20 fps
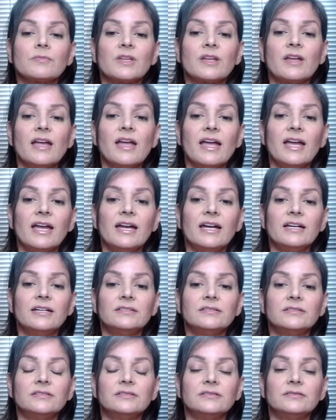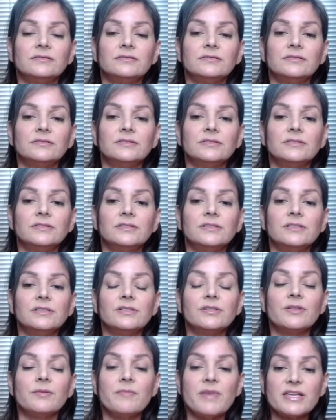And
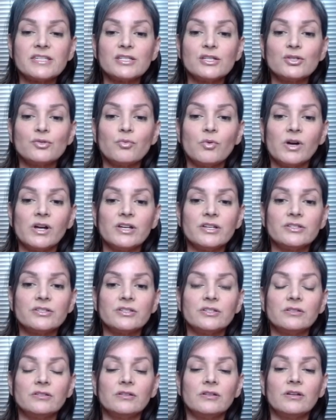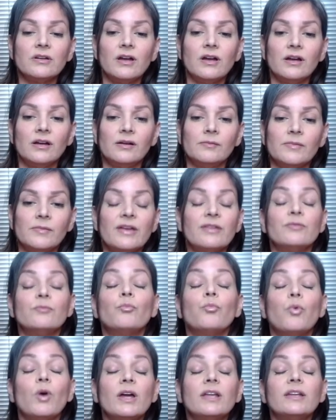the message was,
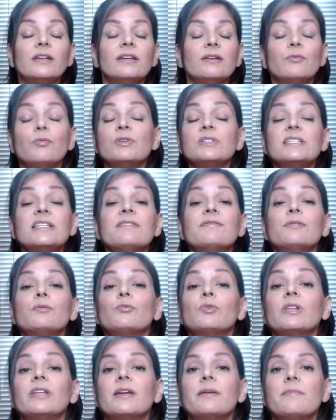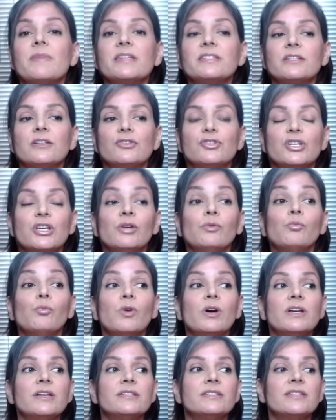it wasn't even really a message, it
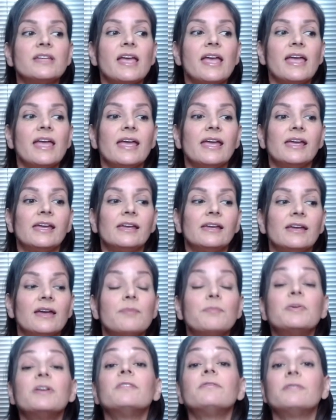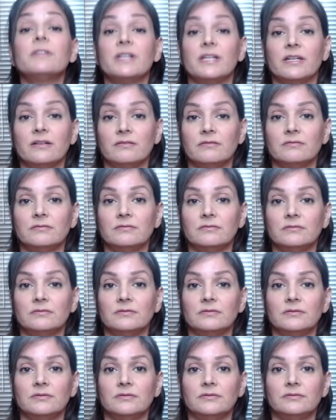was a epiphany.
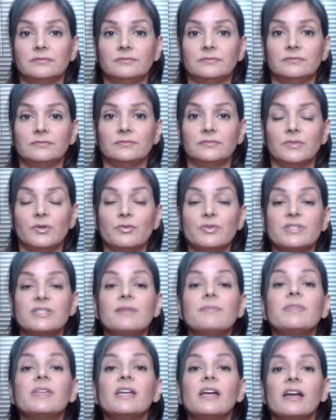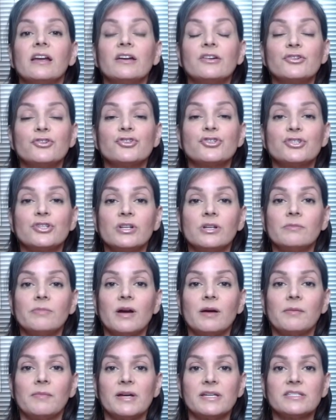It was something I understood
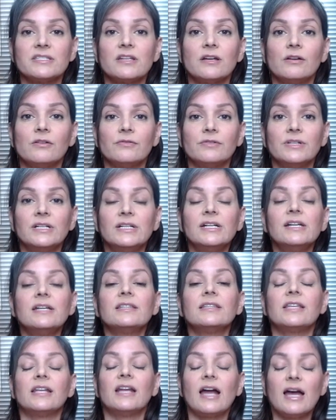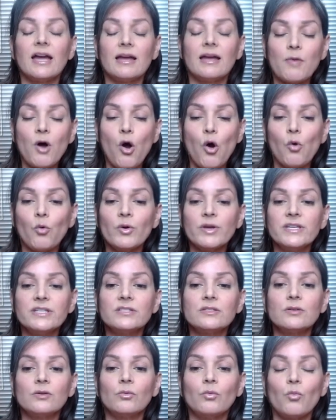about myself, that I am
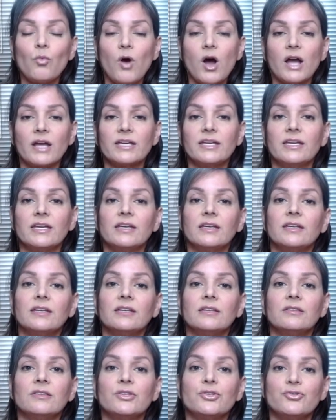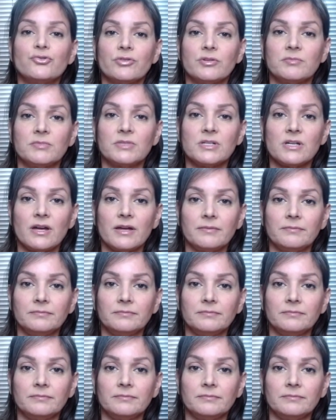always walking in the dream time.